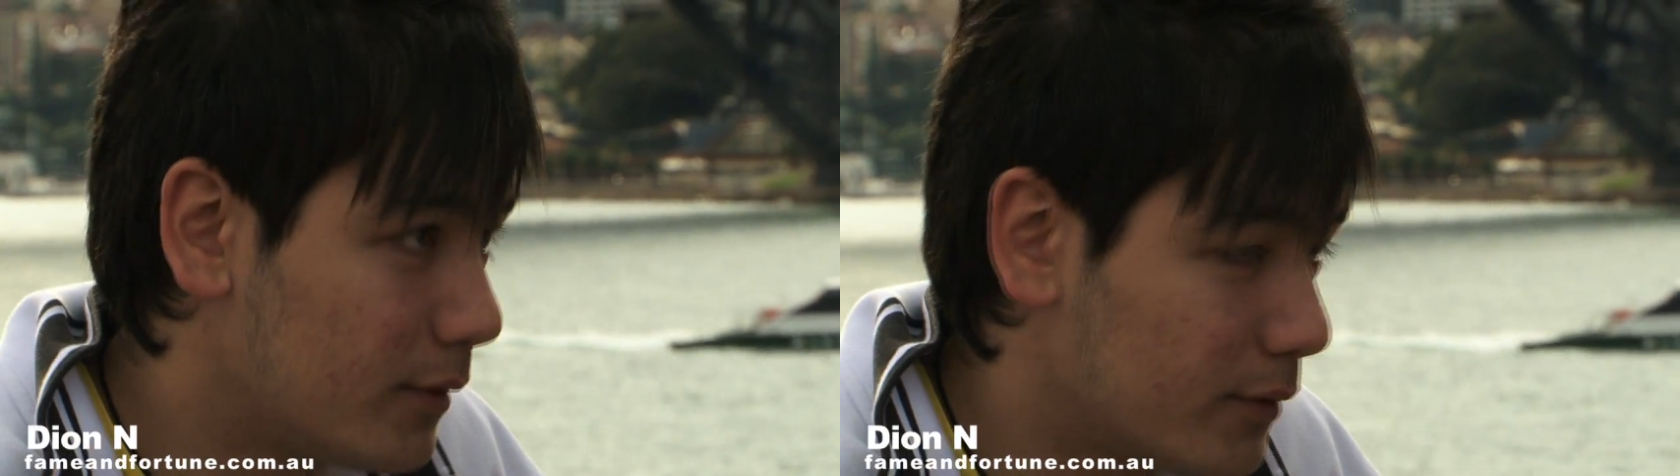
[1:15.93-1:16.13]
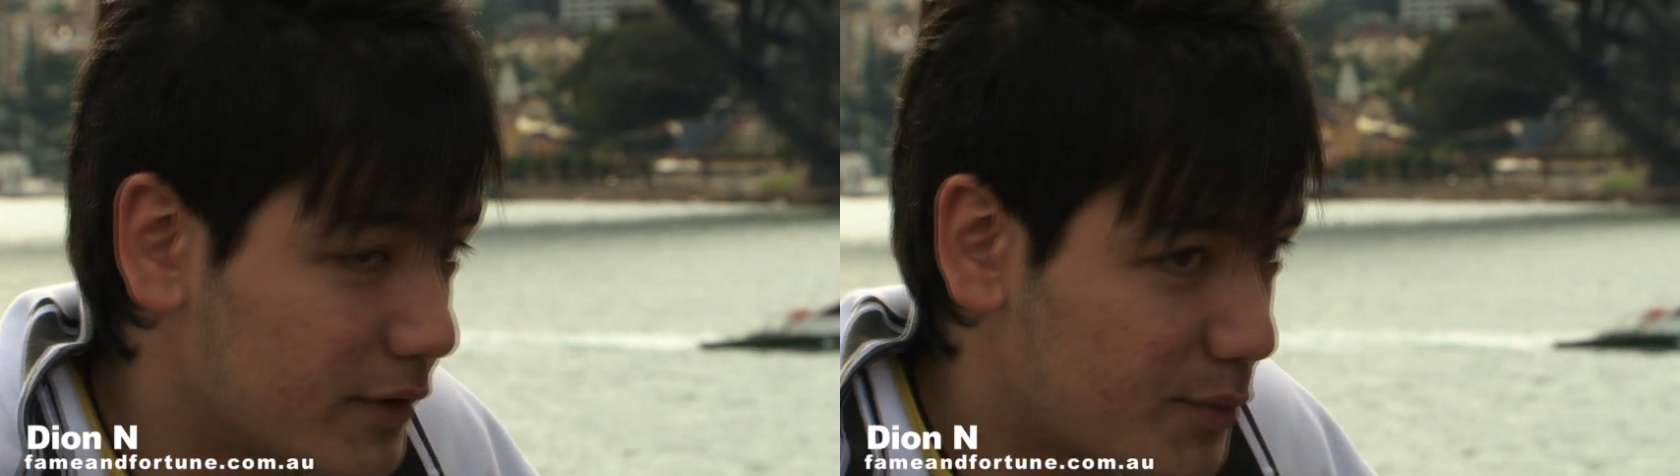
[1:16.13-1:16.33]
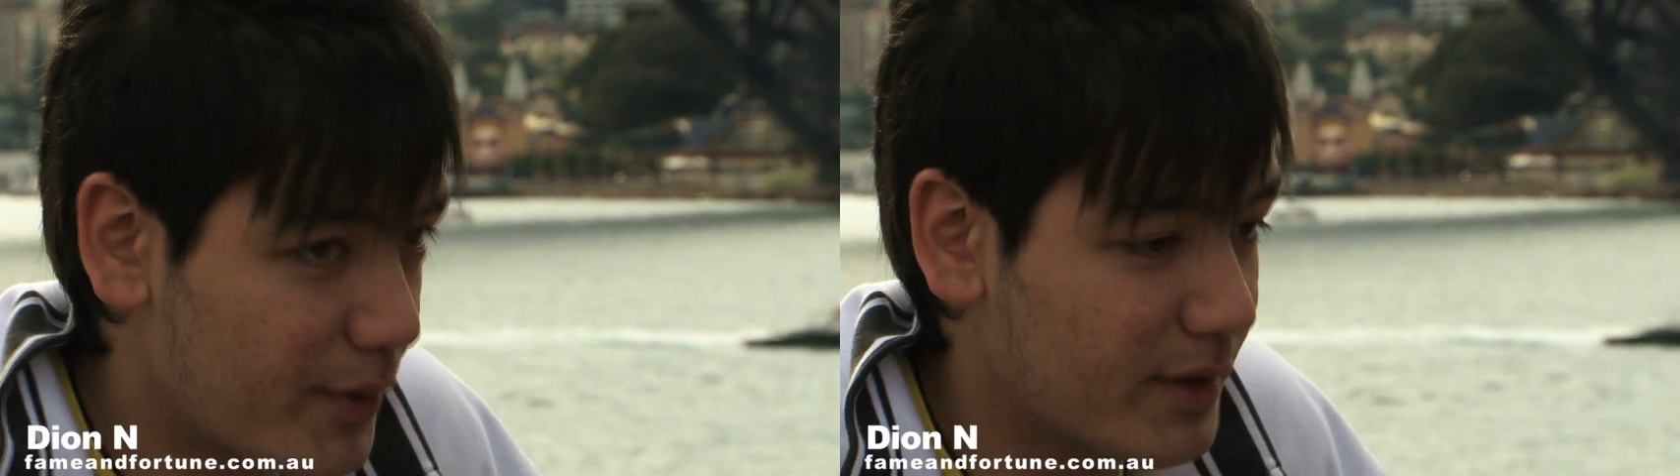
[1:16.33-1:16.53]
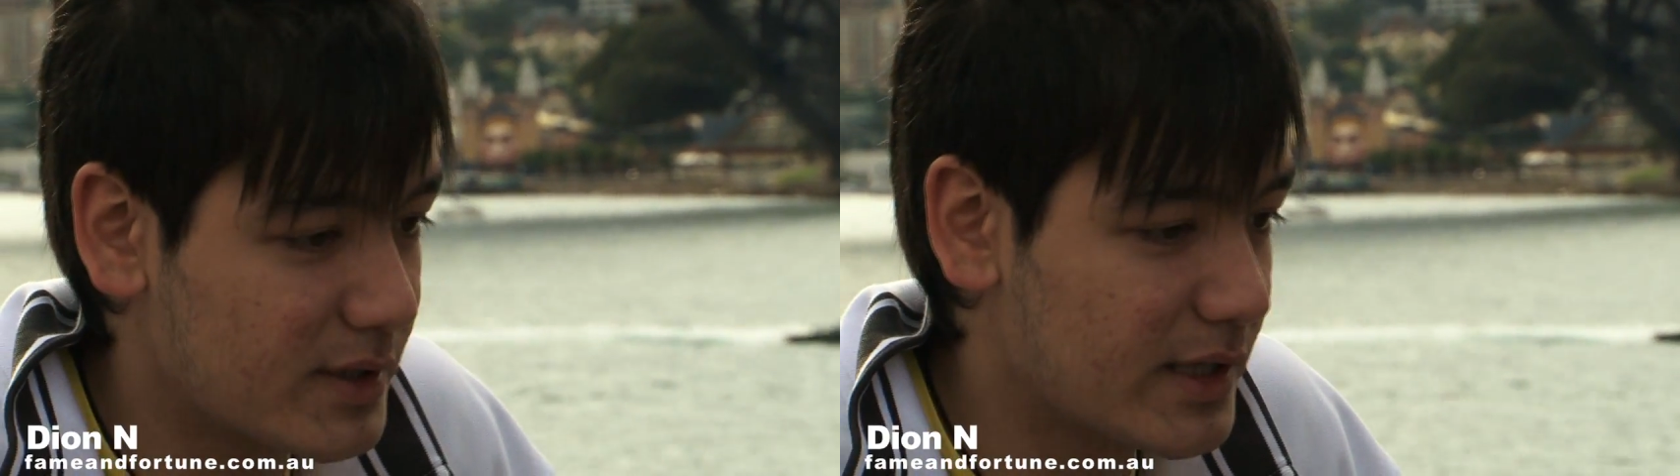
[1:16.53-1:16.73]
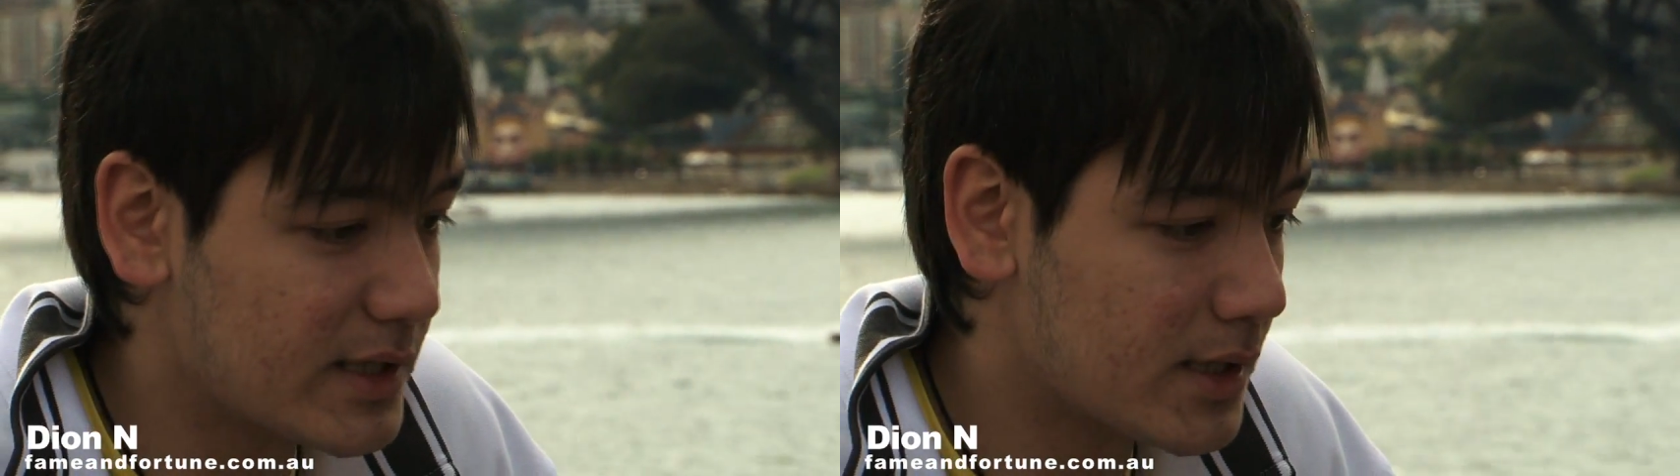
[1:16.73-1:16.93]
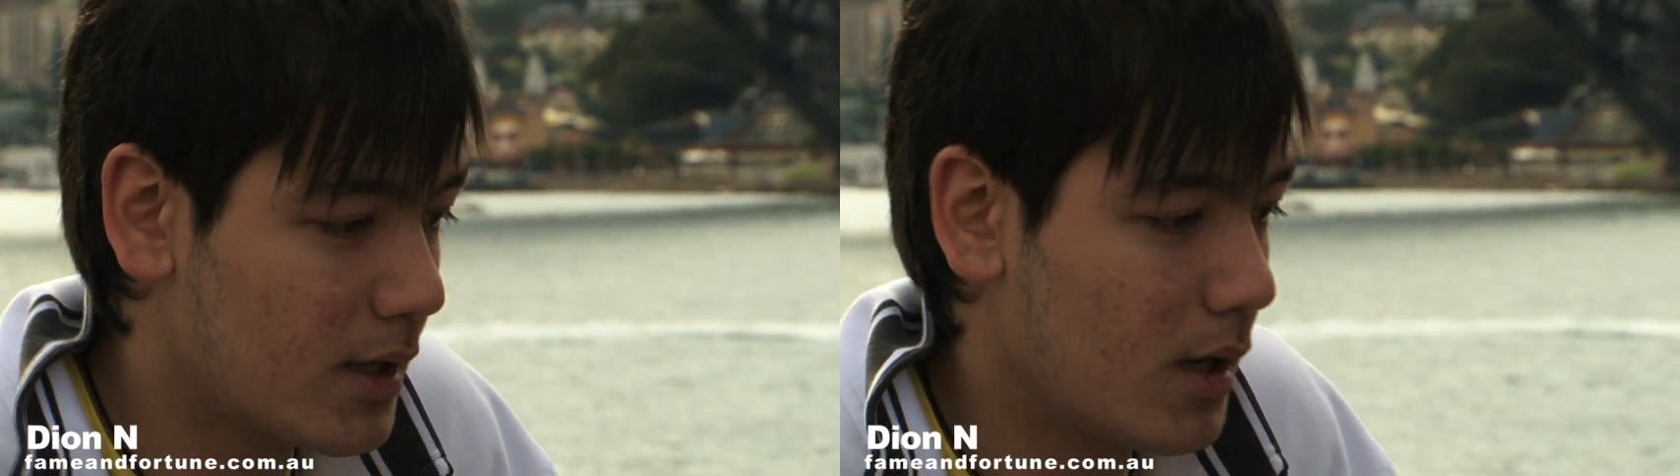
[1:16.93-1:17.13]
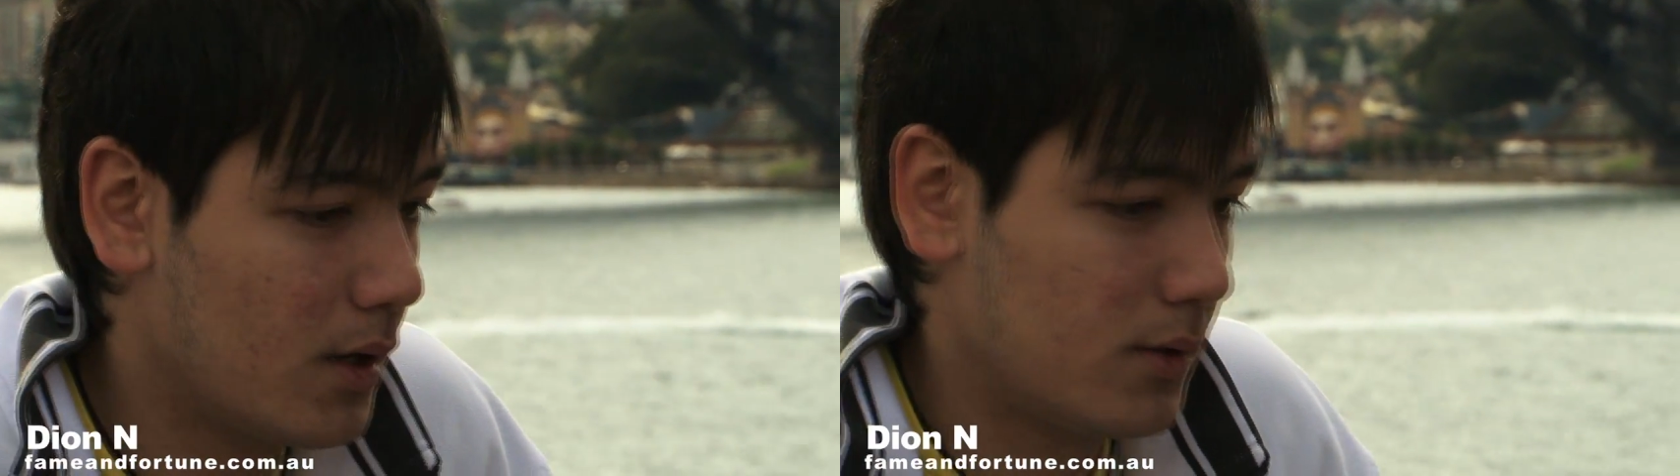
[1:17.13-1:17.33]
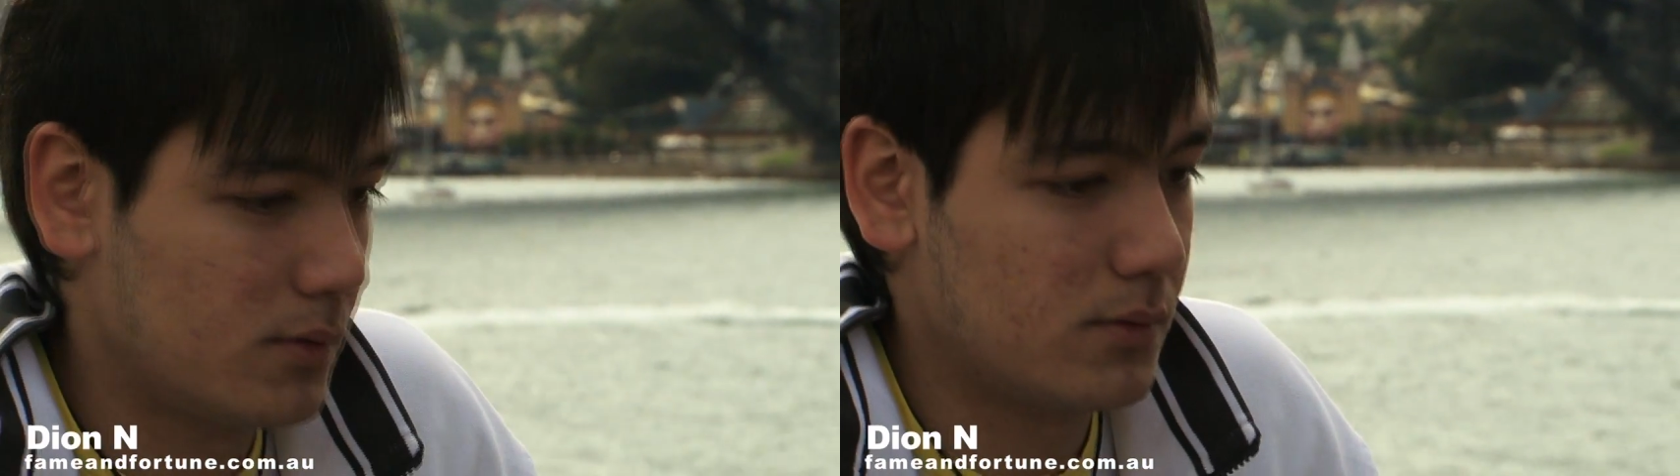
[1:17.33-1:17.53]
to experience this,
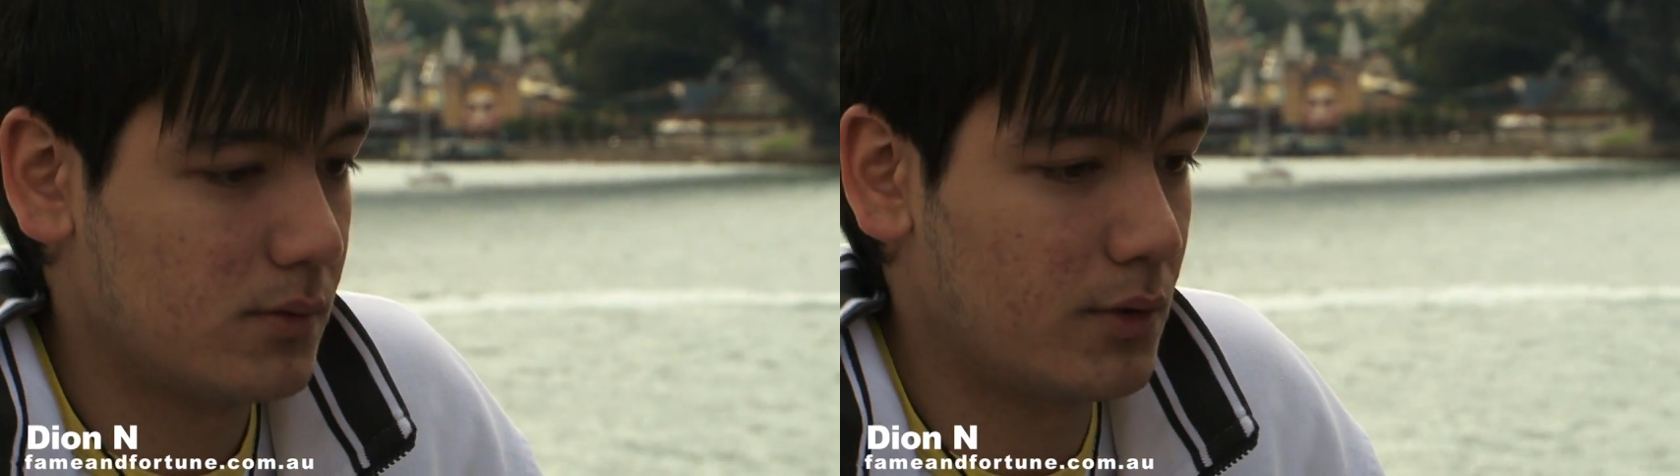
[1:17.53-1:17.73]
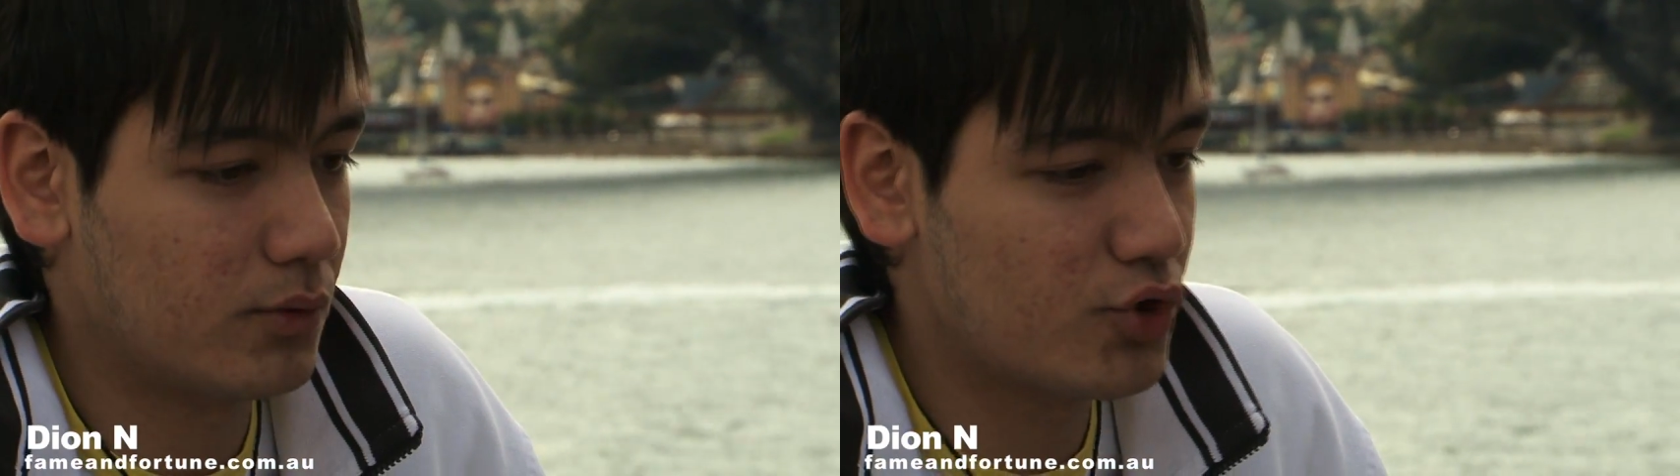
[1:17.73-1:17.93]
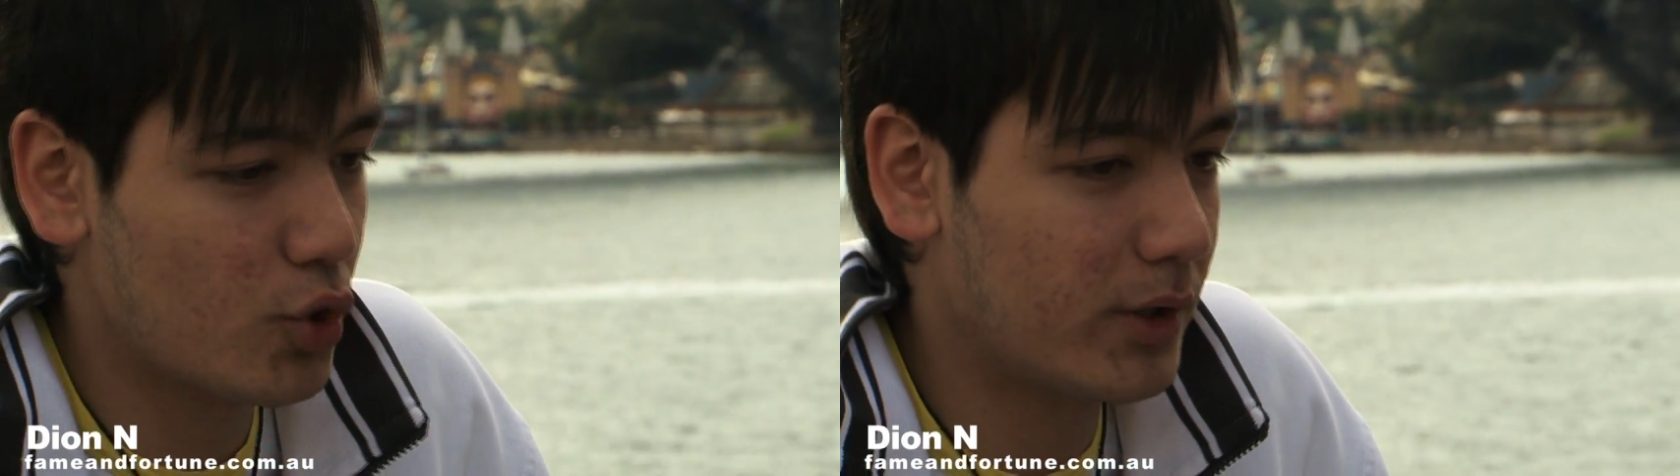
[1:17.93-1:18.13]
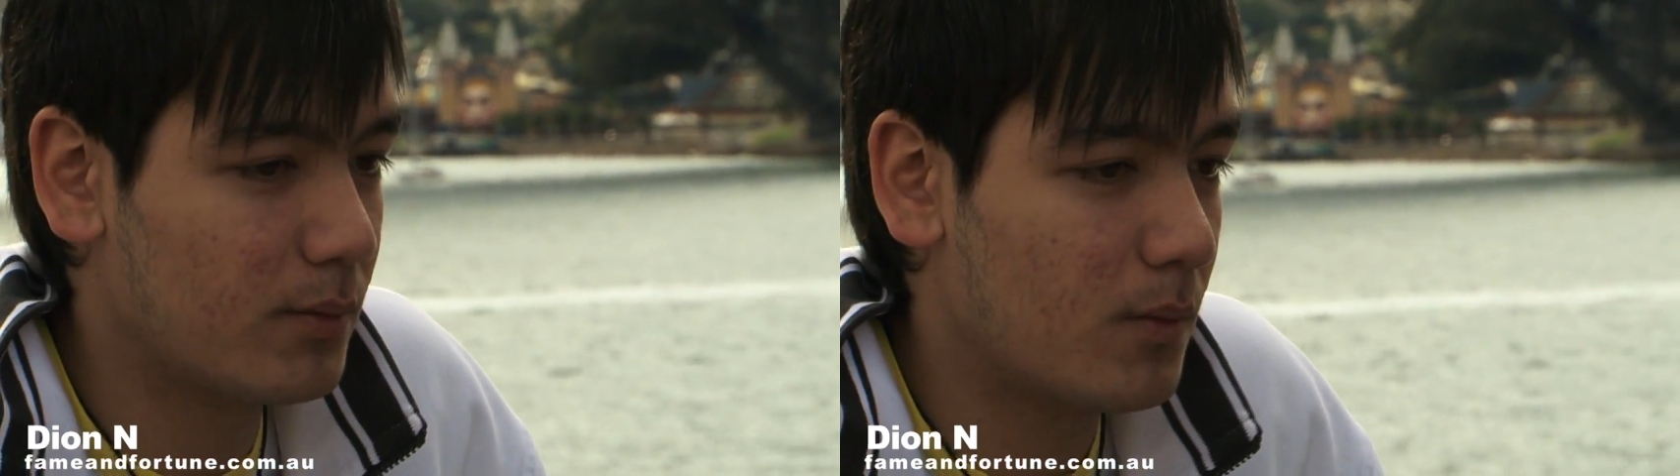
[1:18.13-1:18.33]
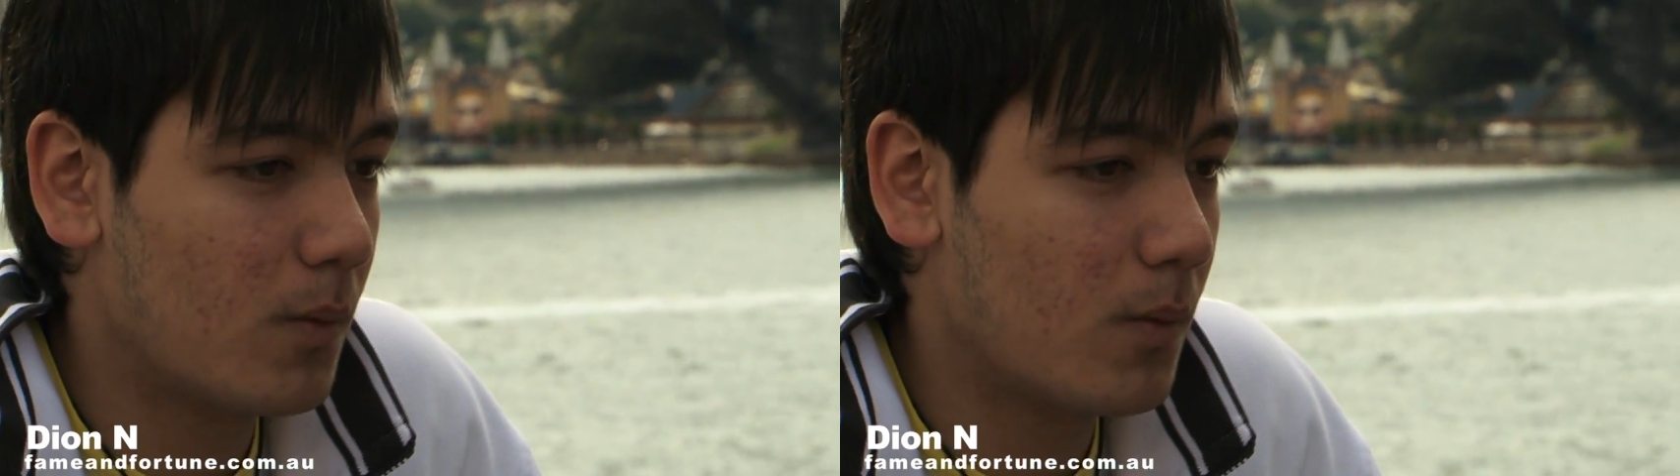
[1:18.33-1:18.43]
you know, show them